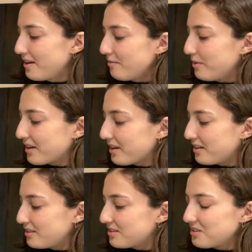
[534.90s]

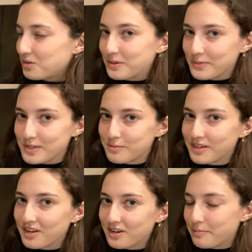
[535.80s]
because you don't want to waste
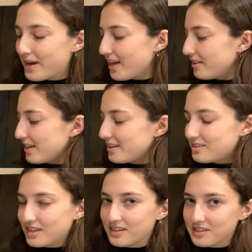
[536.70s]
money on a pan that
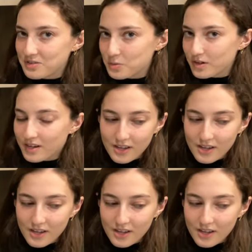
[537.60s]
then doesn't work.